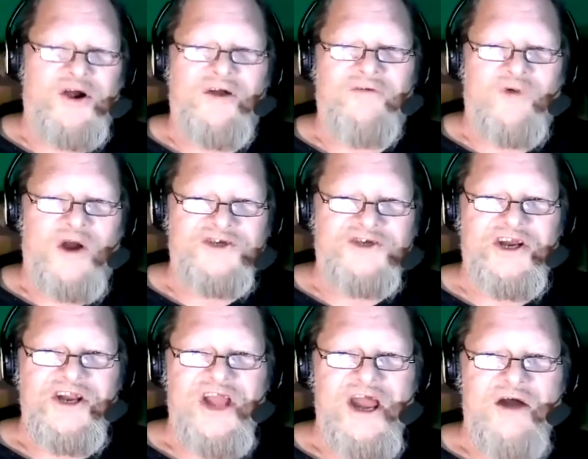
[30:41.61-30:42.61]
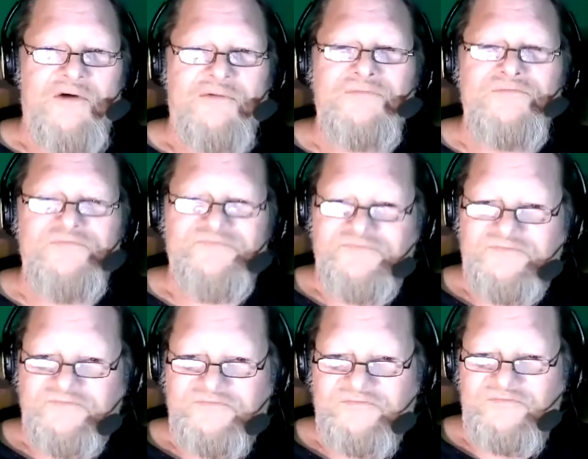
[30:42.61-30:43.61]
Russia now,
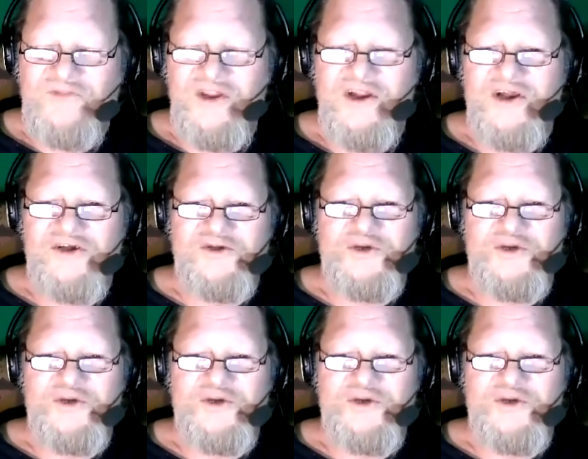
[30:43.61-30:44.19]
because